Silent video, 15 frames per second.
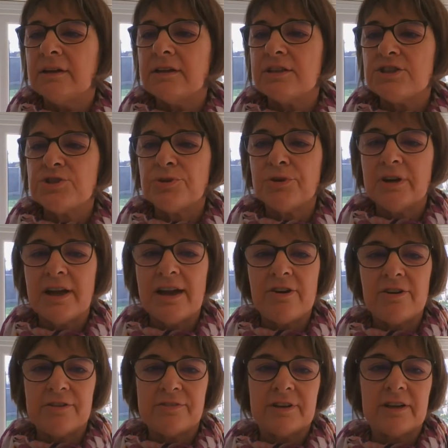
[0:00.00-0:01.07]
and saw a
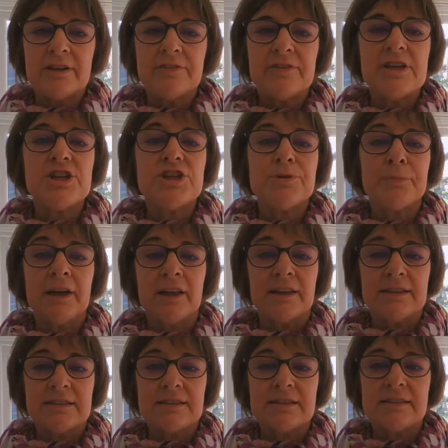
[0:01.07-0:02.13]
caravan of
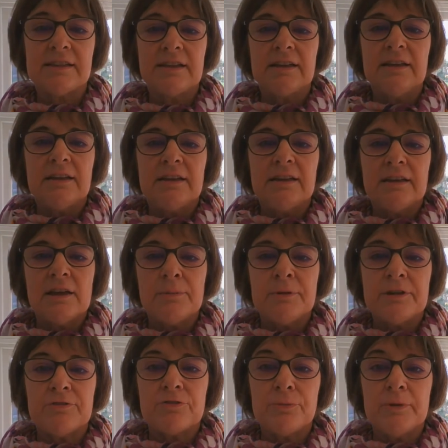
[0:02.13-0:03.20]
Ishmaelites
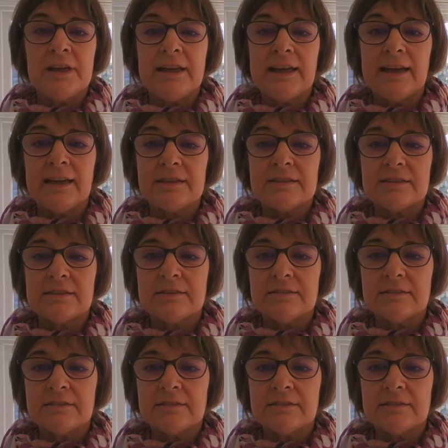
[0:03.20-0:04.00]
coming from Gilead.